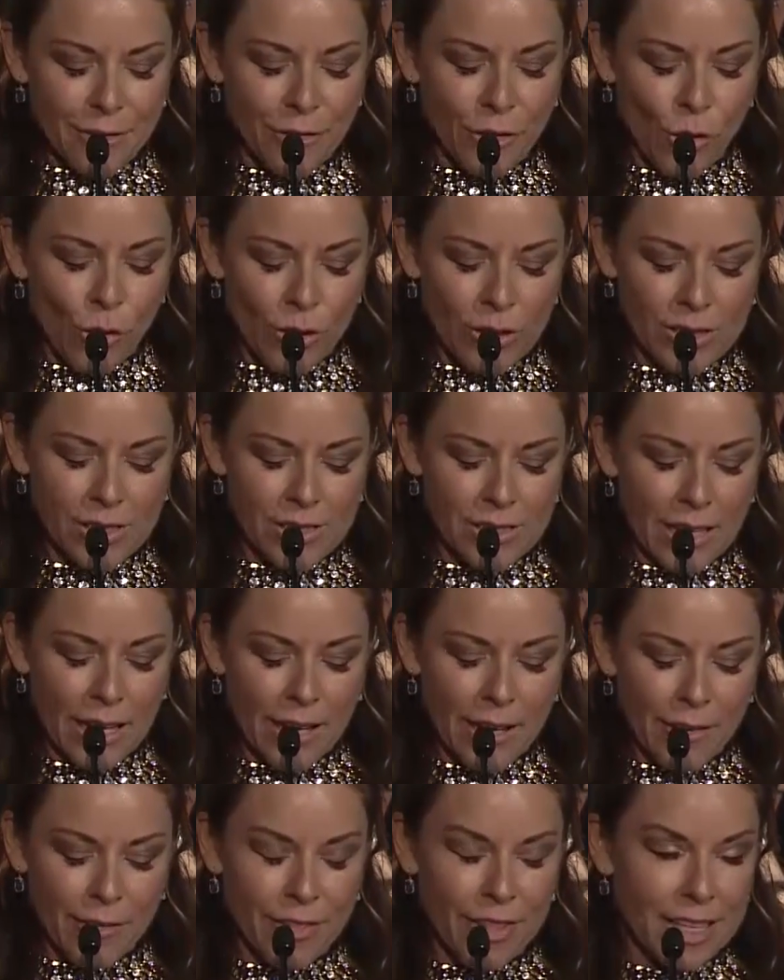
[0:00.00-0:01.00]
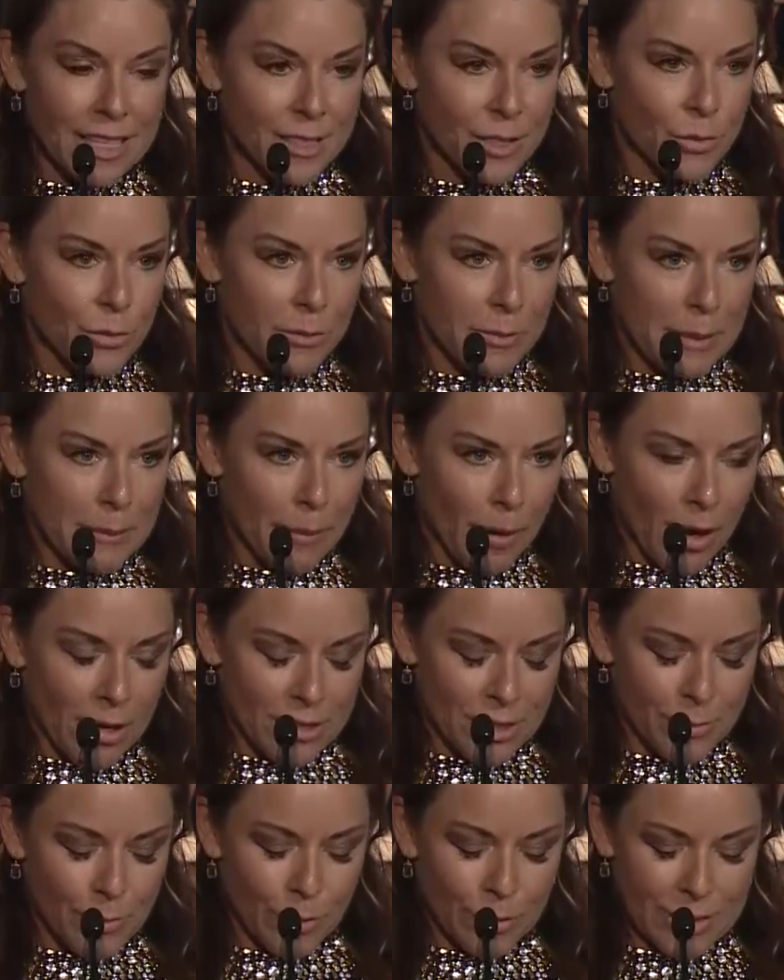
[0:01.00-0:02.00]
of course, none of this would be
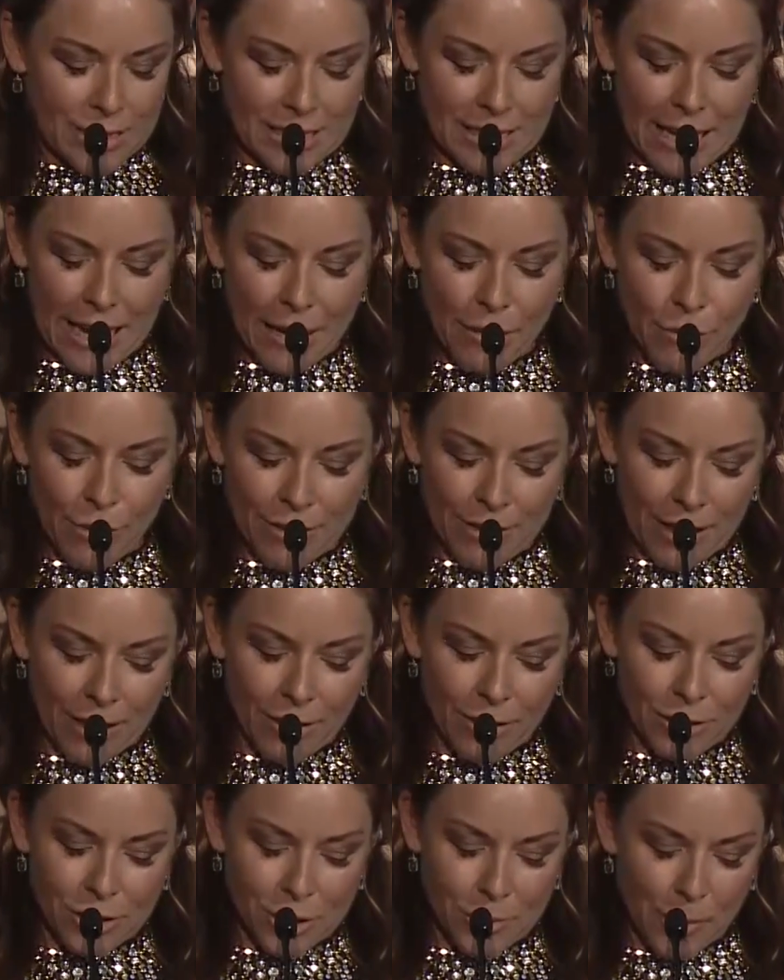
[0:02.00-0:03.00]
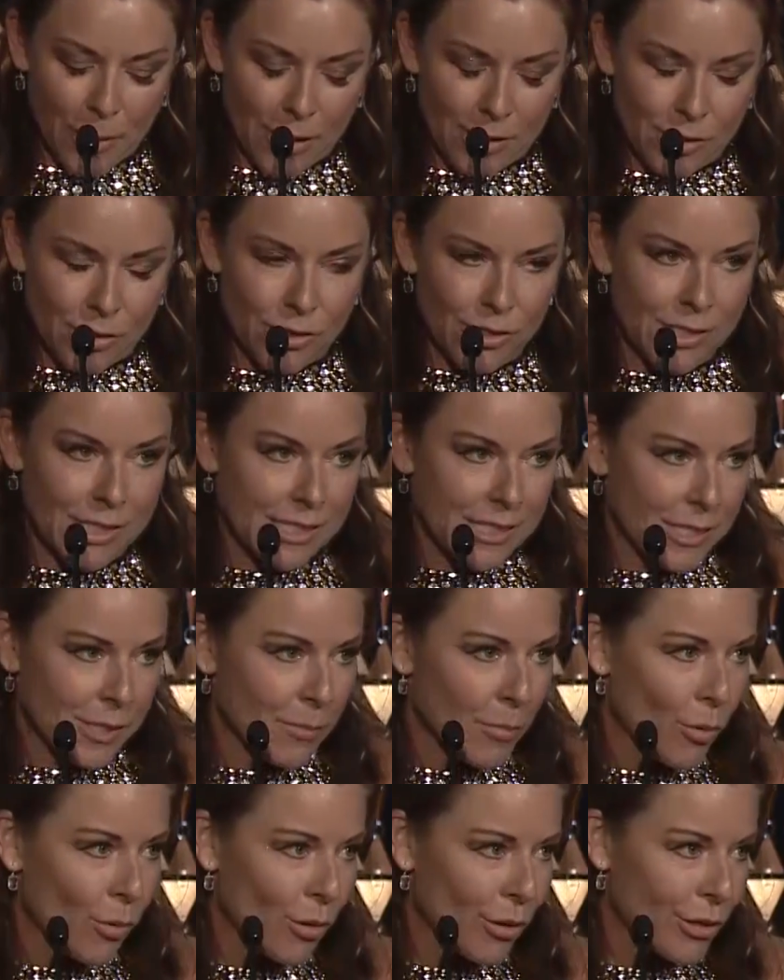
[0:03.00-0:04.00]
possible tonight without our sponsors and
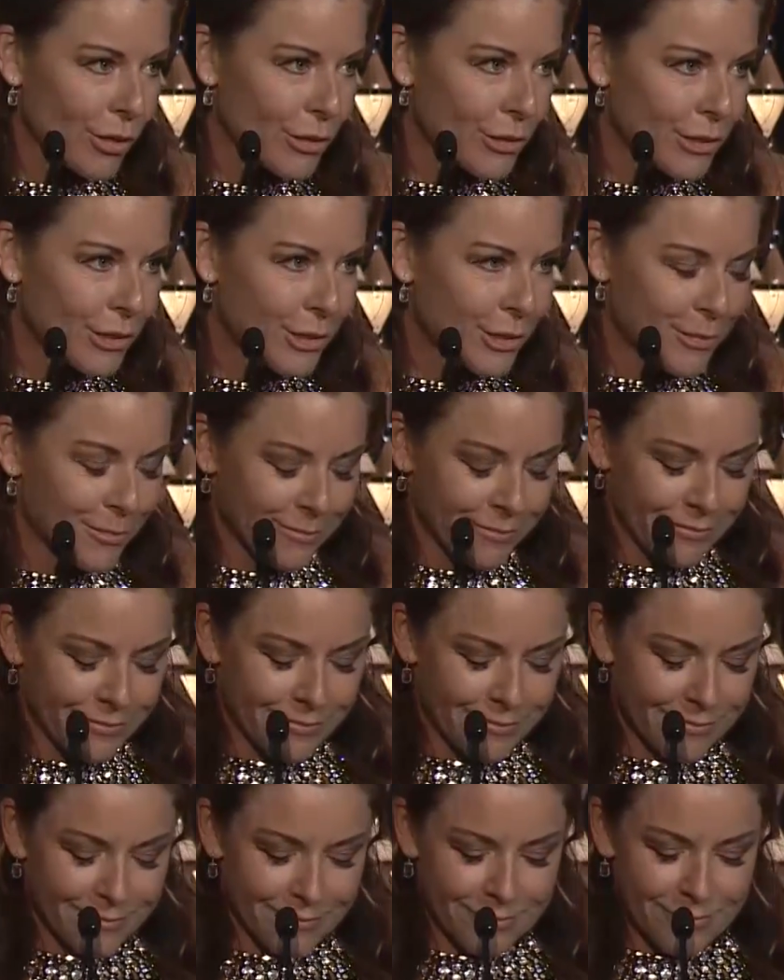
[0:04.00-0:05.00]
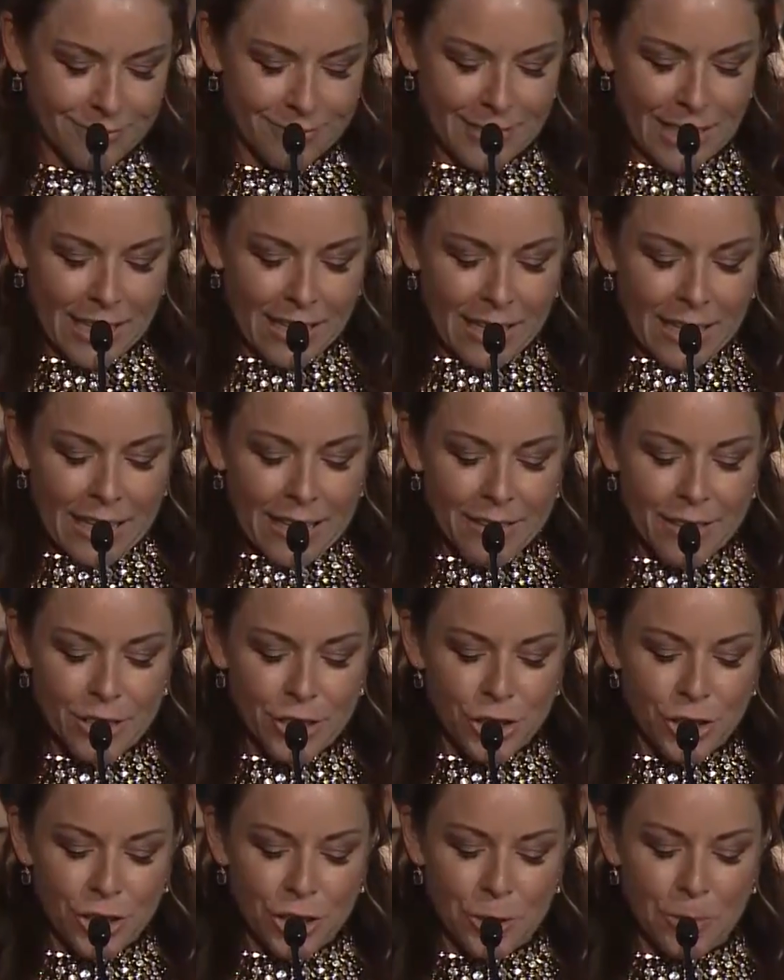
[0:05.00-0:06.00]
supporters.
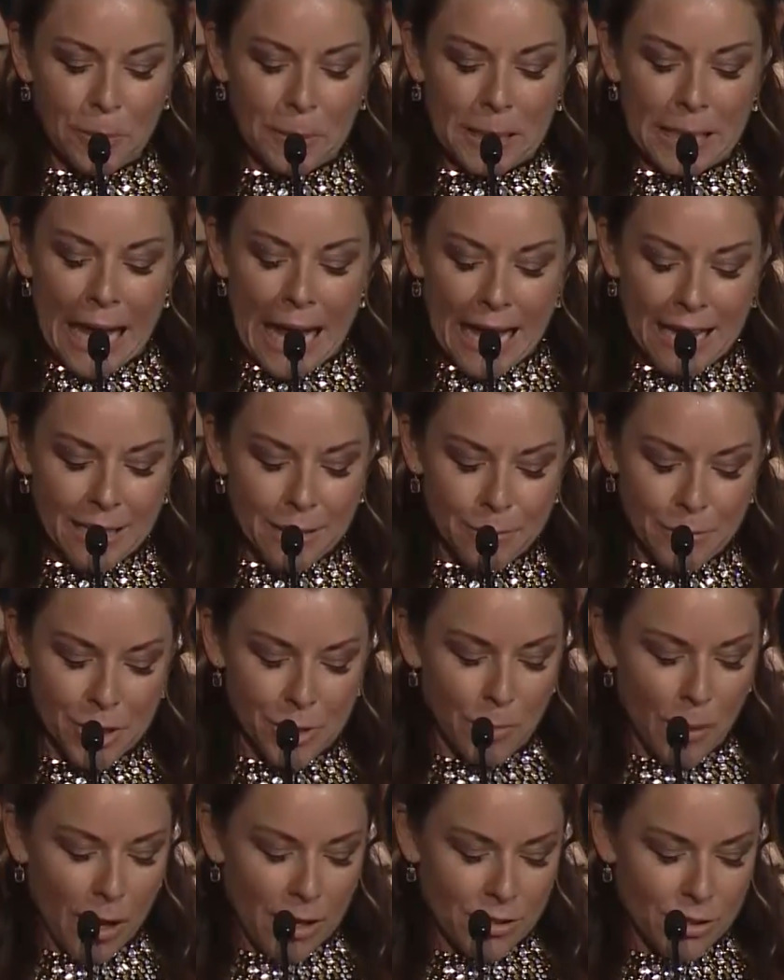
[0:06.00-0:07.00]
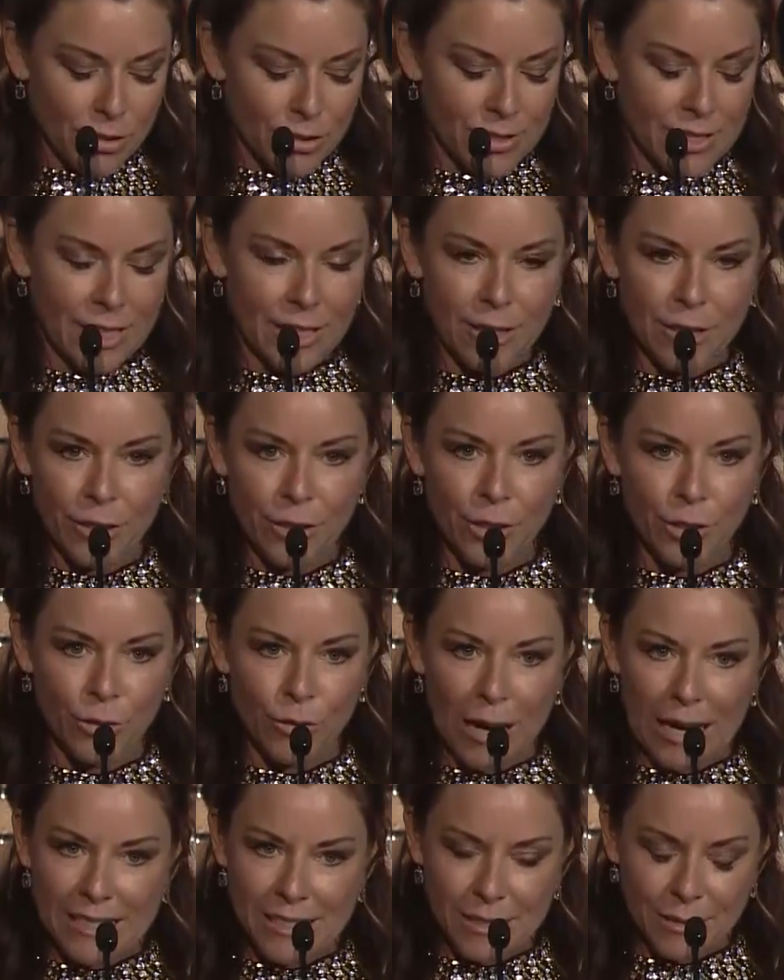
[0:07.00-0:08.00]
This year's platinum sponsors include
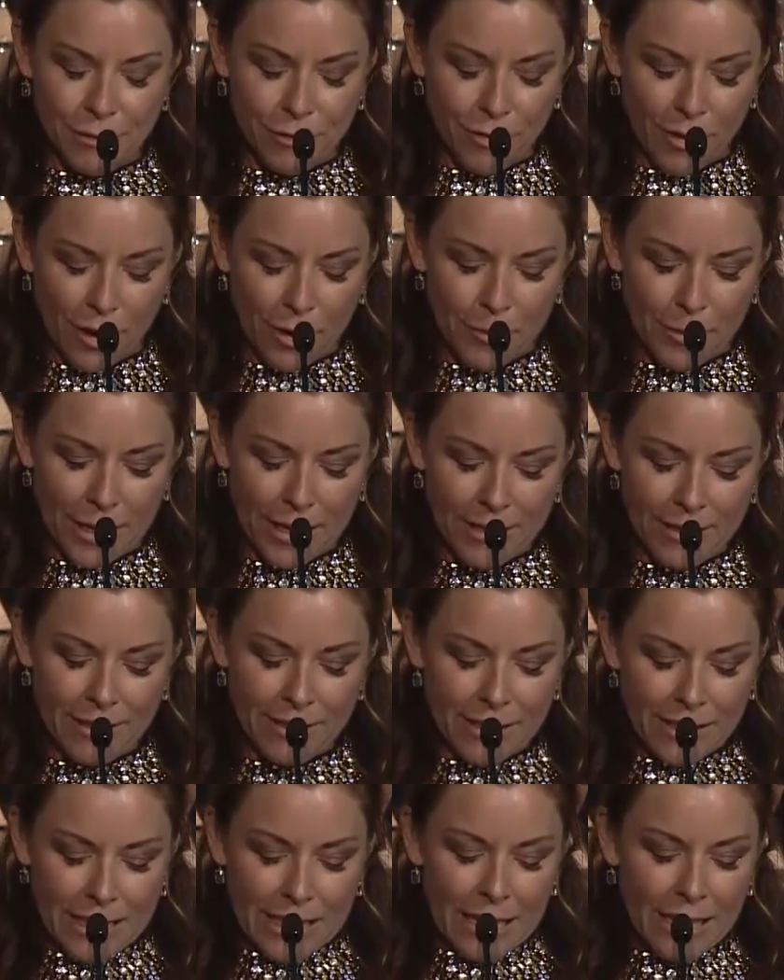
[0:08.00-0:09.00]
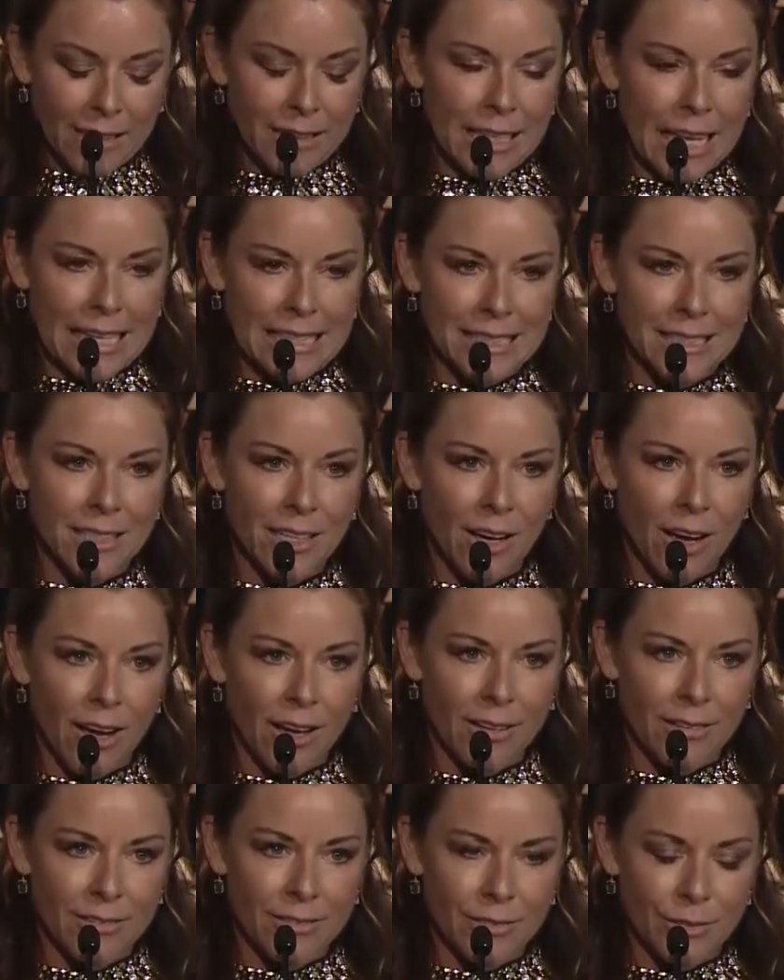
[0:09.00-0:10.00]
Horizon Pharma,
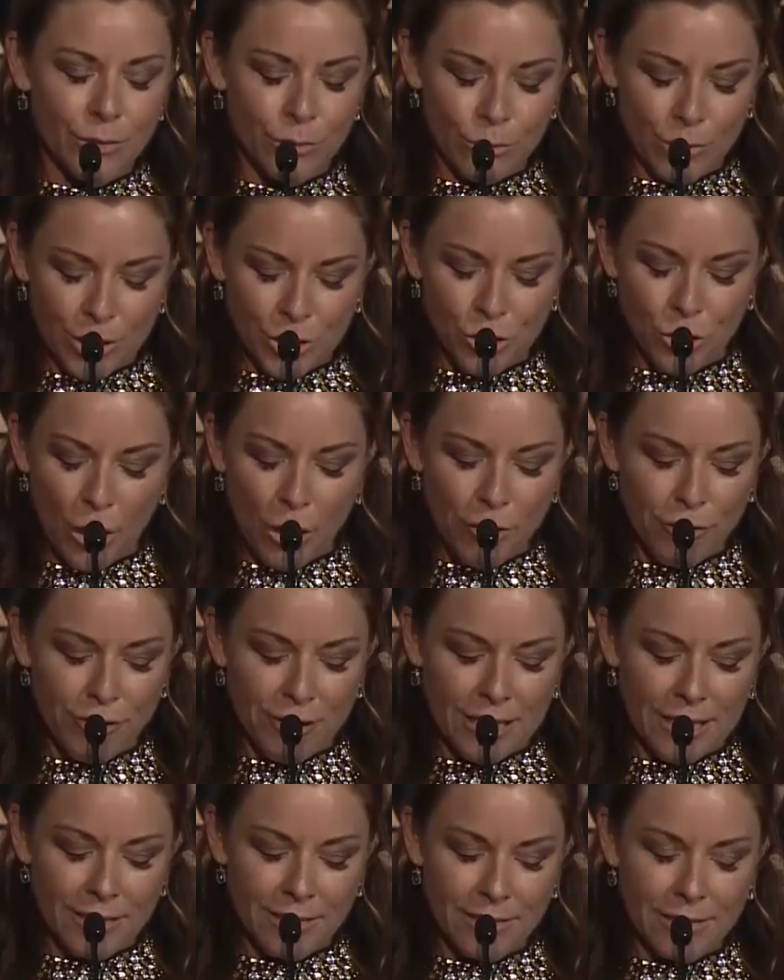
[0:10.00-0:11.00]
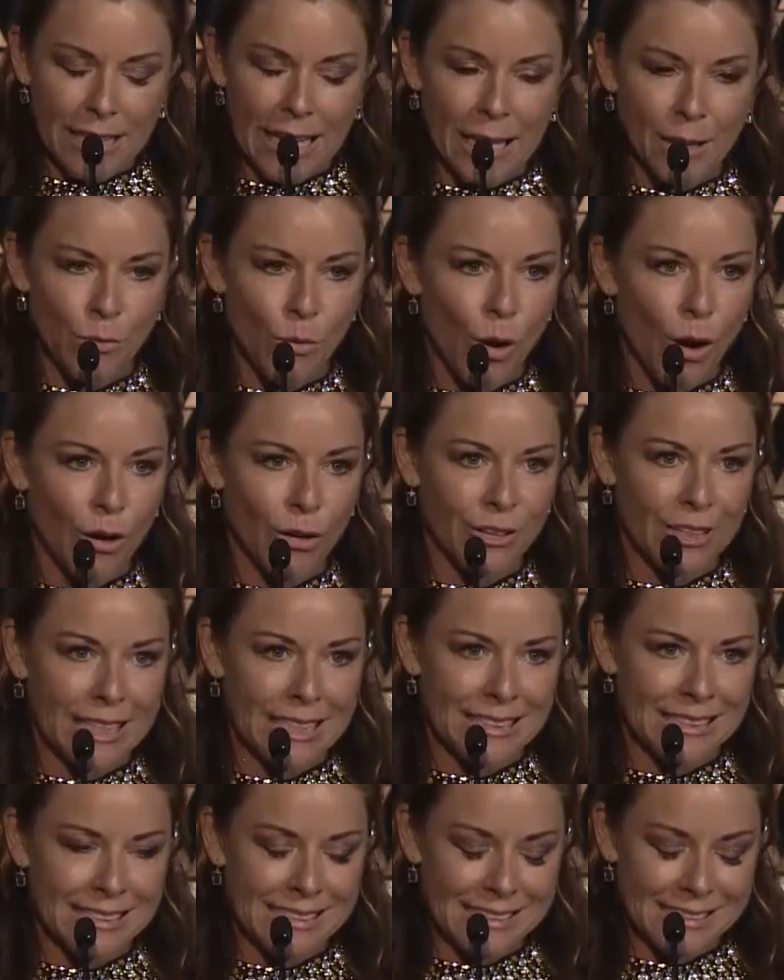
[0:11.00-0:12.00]
Alexion, Retrophin, and
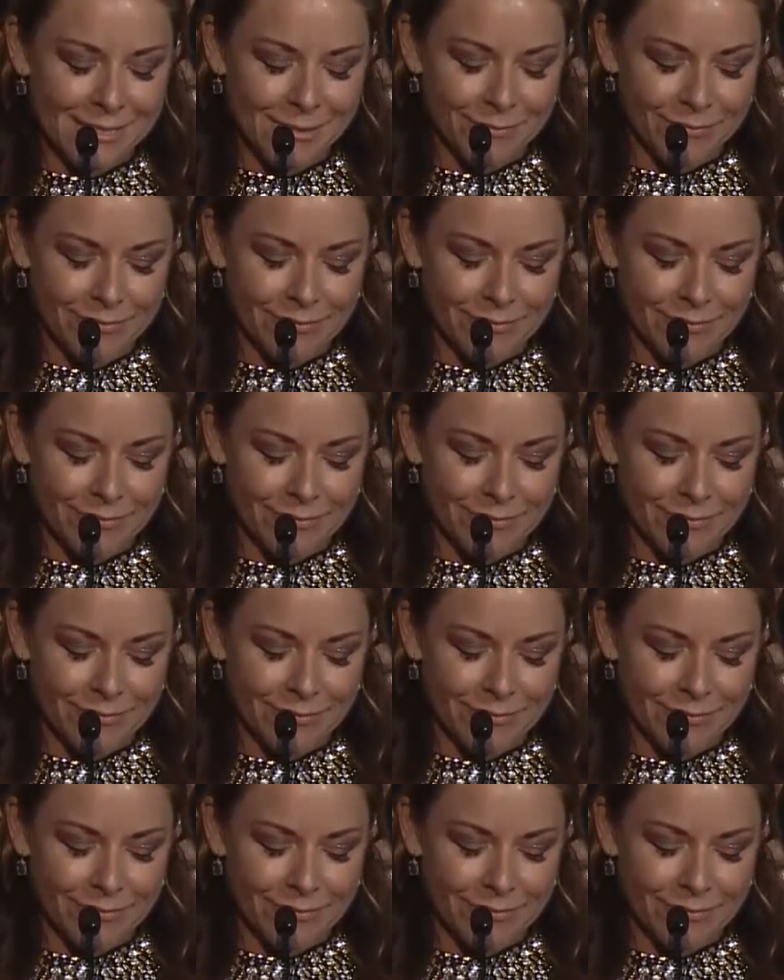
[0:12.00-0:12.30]
Walgreens.